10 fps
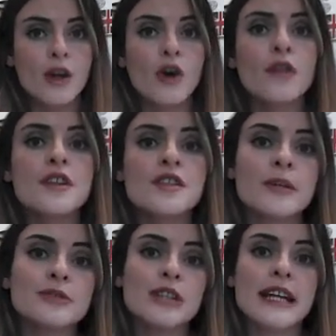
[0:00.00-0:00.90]
on the
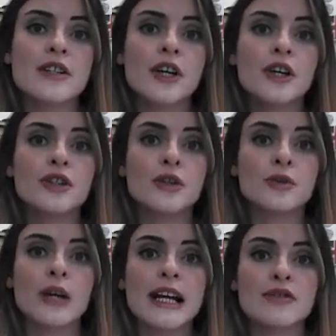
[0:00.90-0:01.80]
subject Google
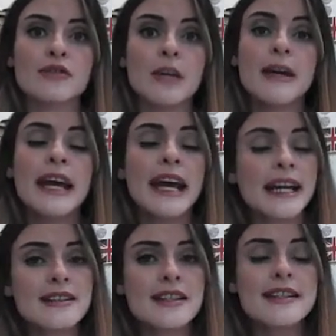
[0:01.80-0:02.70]
Classroom. And
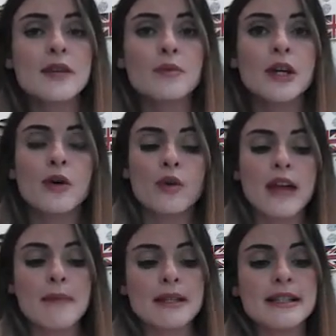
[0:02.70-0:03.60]
as I said, we call
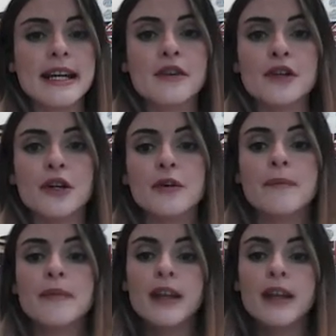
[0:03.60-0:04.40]
that material.